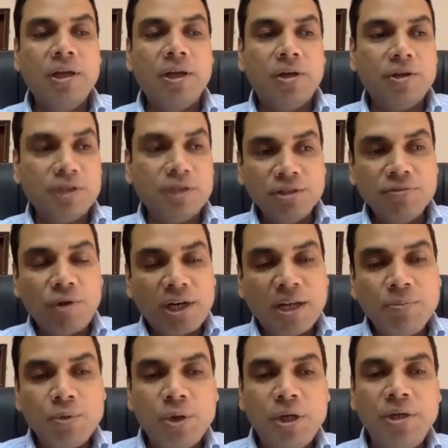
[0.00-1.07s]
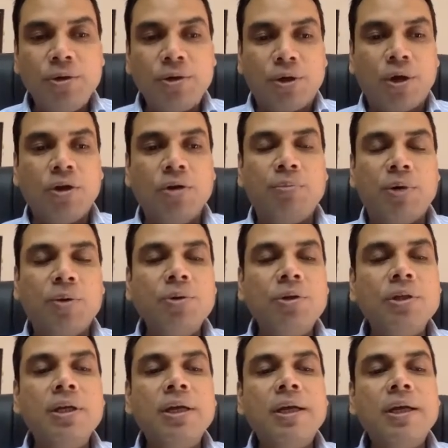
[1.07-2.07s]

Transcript: Now, this is what I'm going to talk about.